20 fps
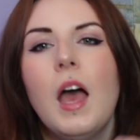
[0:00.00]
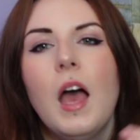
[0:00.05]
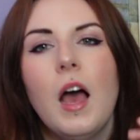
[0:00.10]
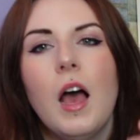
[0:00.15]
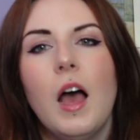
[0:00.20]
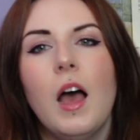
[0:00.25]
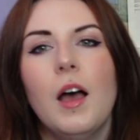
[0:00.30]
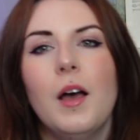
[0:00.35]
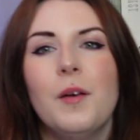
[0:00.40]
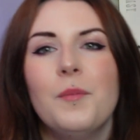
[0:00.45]

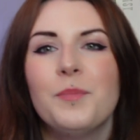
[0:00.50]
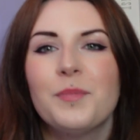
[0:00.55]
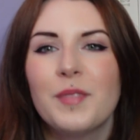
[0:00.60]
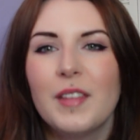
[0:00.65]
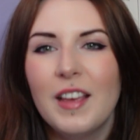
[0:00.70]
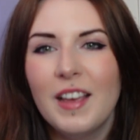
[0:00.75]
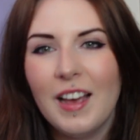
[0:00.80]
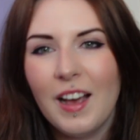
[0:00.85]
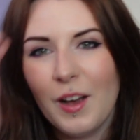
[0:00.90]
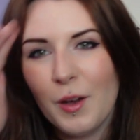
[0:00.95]

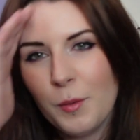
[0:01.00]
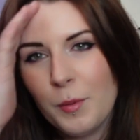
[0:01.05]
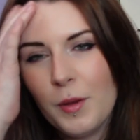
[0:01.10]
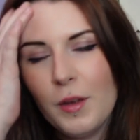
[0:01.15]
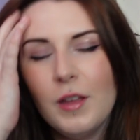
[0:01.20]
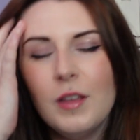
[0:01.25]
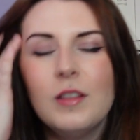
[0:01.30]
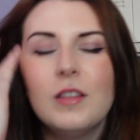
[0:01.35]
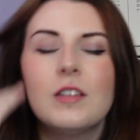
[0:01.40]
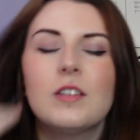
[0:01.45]
I'll put
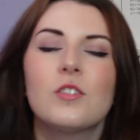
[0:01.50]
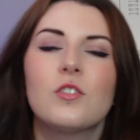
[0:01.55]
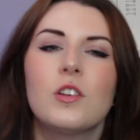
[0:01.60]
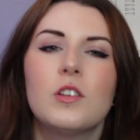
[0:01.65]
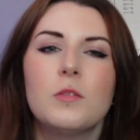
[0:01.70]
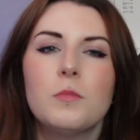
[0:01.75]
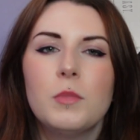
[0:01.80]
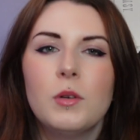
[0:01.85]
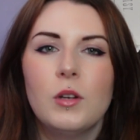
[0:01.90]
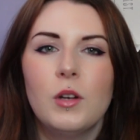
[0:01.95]
in the description
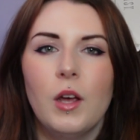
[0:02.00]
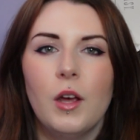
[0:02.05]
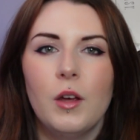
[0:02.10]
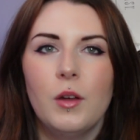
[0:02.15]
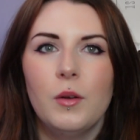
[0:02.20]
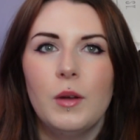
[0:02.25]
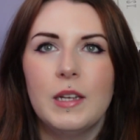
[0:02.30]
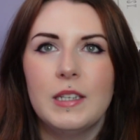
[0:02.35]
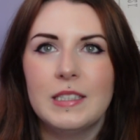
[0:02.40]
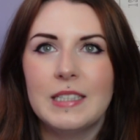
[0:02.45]
below
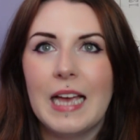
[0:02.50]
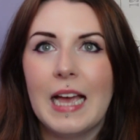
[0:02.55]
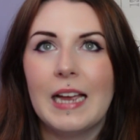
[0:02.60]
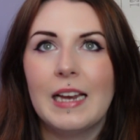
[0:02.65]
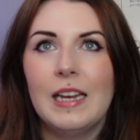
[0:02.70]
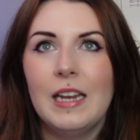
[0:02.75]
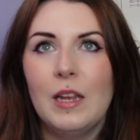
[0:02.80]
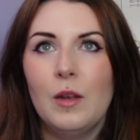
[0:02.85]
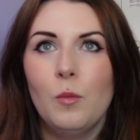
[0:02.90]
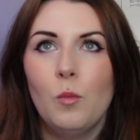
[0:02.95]

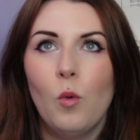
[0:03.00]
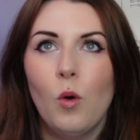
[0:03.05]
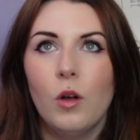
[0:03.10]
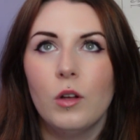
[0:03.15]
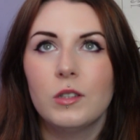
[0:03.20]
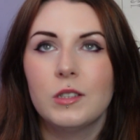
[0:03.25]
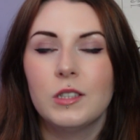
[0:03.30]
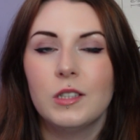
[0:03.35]
exactly what